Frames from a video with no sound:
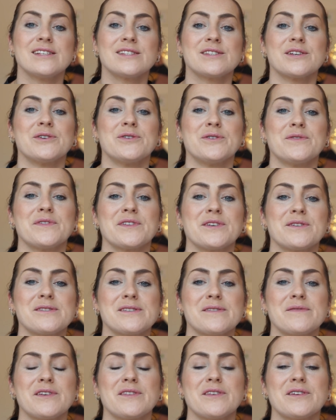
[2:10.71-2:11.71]
So for
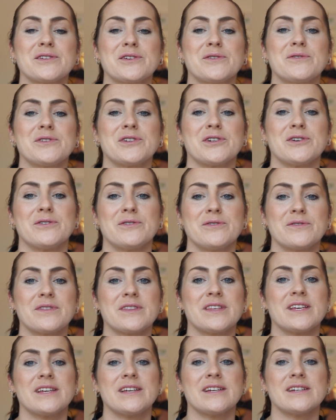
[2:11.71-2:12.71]
those of you that don't know,
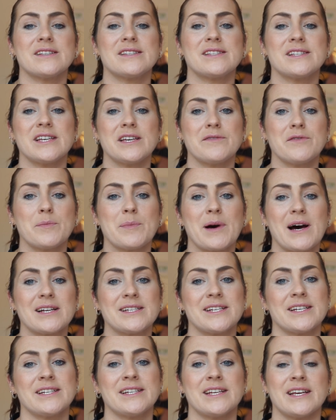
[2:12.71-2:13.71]
the Stevie
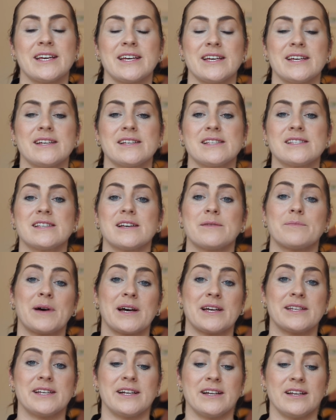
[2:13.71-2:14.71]
pattern is
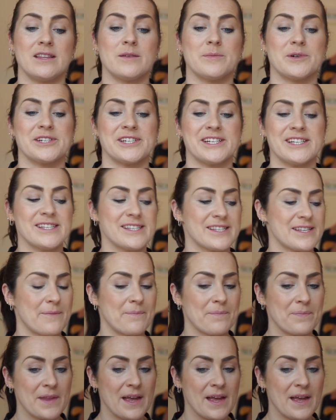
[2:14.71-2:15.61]
by Tilly and the Buttons.